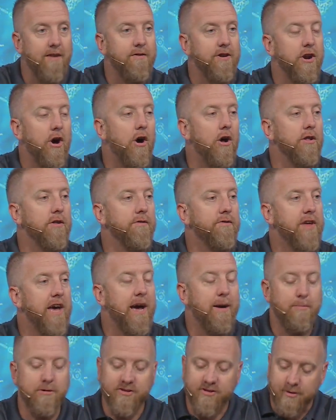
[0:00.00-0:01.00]
in all of
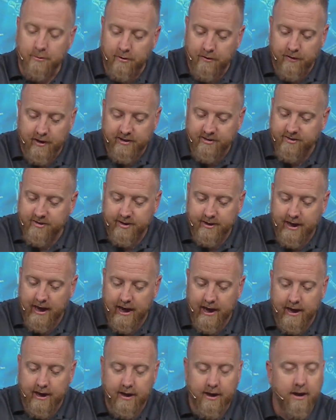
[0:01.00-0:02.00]
that. But some of us
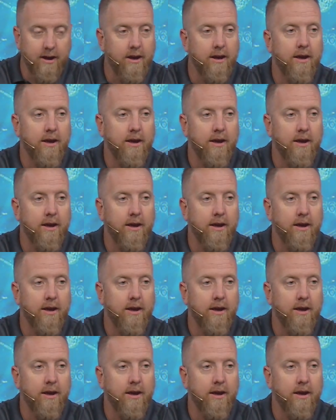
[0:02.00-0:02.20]
today,